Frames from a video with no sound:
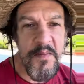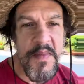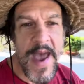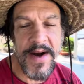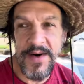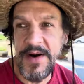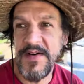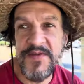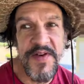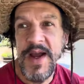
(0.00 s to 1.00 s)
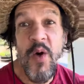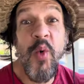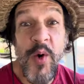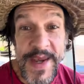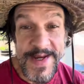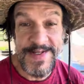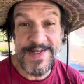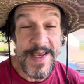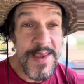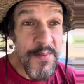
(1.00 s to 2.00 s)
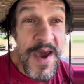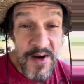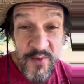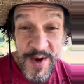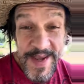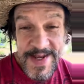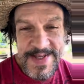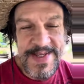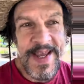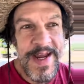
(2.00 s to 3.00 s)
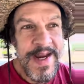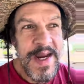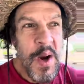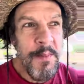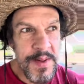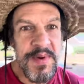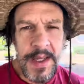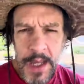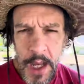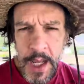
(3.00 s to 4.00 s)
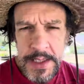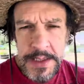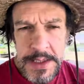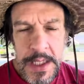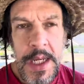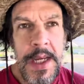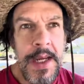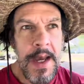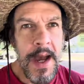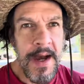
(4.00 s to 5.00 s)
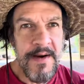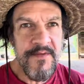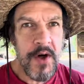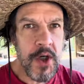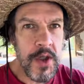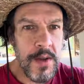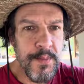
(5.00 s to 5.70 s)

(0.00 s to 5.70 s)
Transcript: matter of weeks, in the matter of weeks. But because of her